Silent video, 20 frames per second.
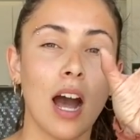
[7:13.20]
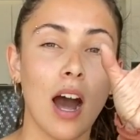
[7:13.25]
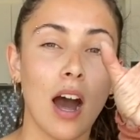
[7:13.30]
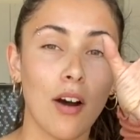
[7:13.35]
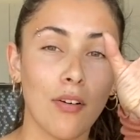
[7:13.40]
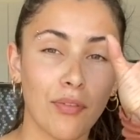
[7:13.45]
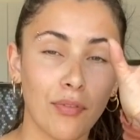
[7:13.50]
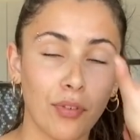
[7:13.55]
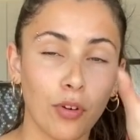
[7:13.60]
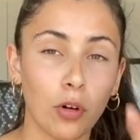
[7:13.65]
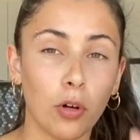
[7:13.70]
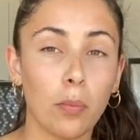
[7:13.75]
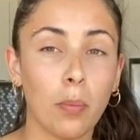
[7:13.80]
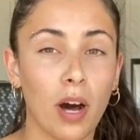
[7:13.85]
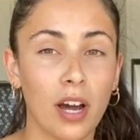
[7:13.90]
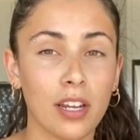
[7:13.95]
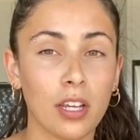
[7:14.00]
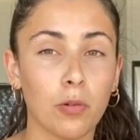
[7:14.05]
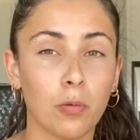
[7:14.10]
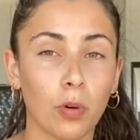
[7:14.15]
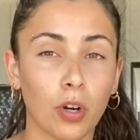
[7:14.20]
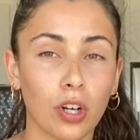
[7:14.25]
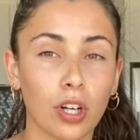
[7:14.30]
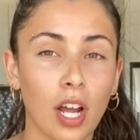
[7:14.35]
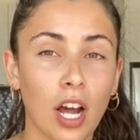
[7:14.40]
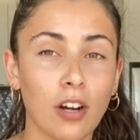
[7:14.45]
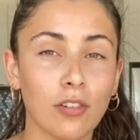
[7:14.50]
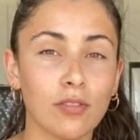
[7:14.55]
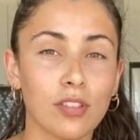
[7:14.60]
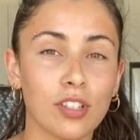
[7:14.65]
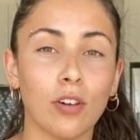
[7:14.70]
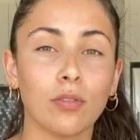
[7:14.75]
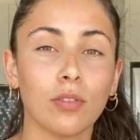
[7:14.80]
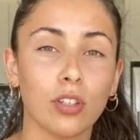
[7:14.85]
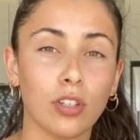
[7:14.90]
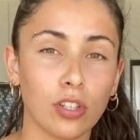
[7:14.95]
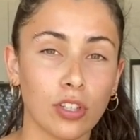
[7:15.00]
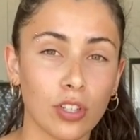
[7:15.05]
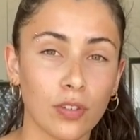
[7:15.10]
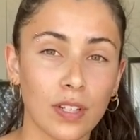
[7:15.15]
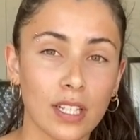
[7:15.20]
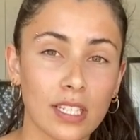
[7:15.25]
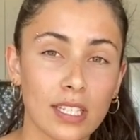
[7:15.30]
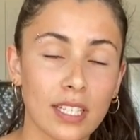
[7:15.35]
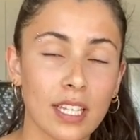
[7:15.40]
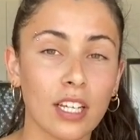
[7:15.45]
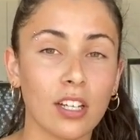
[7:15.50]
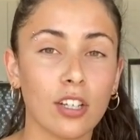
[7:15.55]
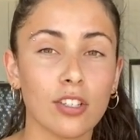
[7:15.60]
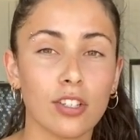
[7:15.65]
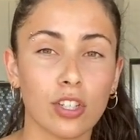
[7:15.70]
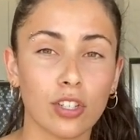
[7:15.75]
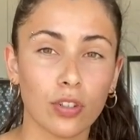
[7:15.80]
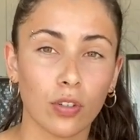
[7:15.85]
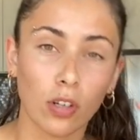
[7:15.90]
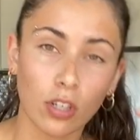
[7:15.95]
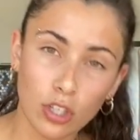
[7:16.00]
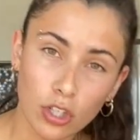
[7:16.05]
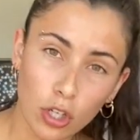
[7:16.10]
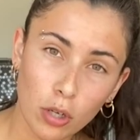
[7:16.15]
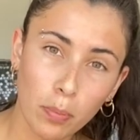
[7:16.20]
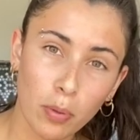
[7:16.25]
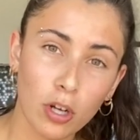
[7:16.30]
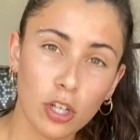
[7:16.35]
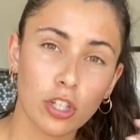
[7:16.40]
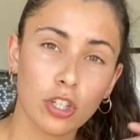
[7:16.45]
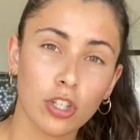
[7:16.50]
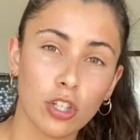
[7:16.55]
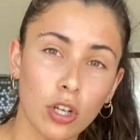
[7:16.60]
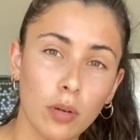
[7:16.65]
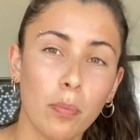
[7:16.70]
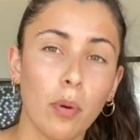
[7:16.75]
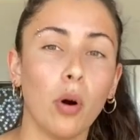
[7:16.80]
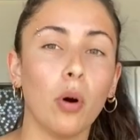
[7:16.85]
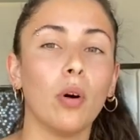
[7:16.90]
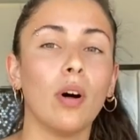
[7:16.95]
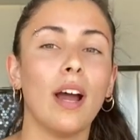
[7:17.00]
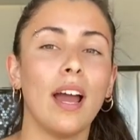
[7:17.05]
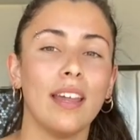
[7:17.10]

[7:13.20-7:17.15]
a full body workout. So you're doing skills, you're doing two push, two pull,